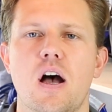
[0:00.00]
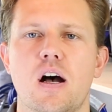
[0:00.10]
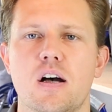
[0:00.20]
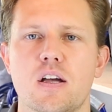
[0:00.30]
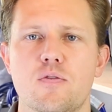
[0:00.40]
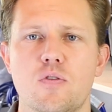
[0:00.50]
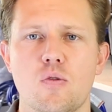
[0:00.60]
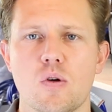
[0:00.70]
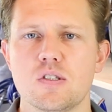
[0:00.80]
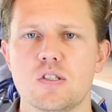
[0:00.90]
If you
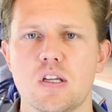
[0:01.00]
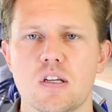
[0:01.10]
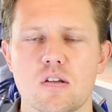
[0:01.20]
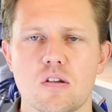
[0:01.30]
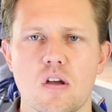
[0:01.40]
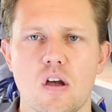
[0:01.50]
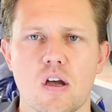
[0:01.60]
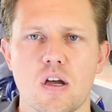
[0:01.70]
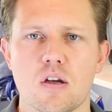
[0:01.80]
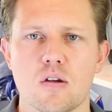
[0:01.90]

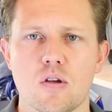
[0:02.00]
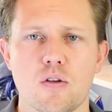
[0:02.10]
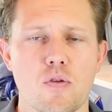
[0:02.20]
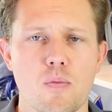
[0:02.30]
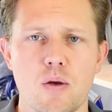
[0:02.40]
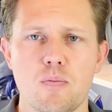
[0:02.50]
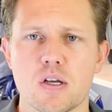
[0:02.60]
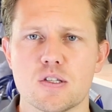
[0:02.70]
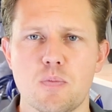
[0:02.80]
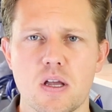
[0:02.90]
might be
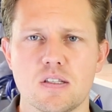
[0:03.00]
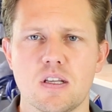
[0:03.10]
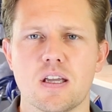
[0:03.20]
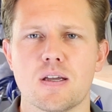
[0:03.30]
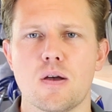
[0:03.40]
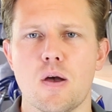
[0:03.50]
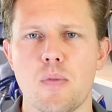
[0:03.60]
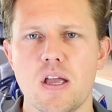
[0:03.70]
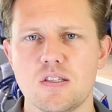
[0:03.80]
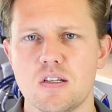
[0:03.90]
expecting a
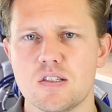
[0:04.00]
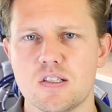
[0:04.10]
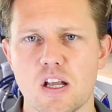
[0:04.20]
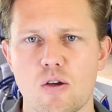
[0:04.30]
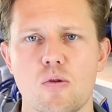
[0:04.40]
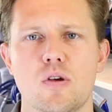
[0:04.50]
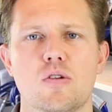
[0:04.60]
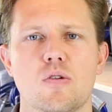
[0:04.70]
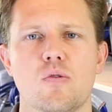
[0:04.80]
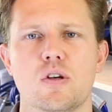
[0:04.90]
maintenance
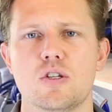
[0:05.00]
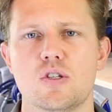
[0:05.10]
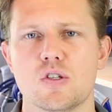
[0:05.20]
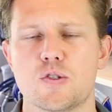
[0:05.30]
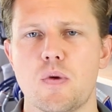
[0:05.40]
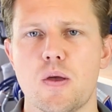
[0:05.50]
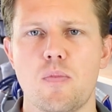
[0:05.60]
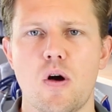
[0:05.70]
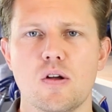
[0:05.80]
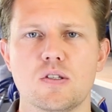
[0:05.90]
liquid or additional spare
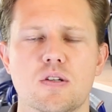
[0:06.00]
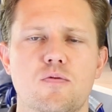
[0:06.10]
parts,